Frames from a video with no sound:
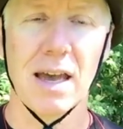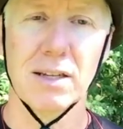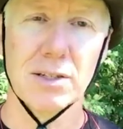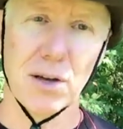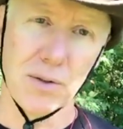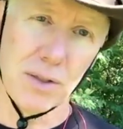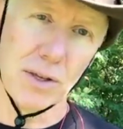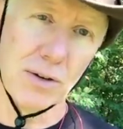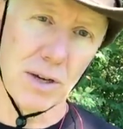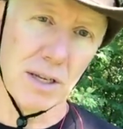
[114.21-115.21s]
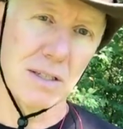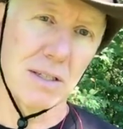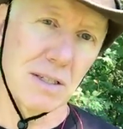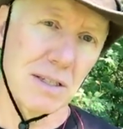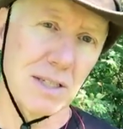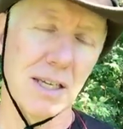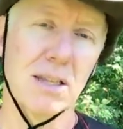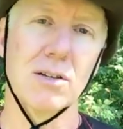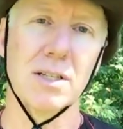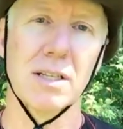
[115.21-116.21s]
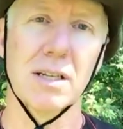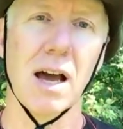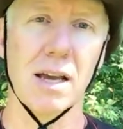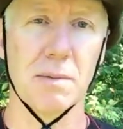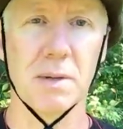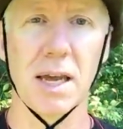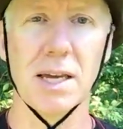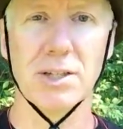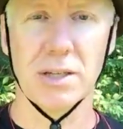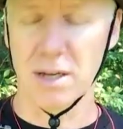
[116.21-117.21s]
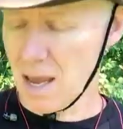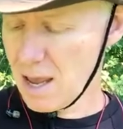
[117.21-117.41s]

And so you can see those in the documentation.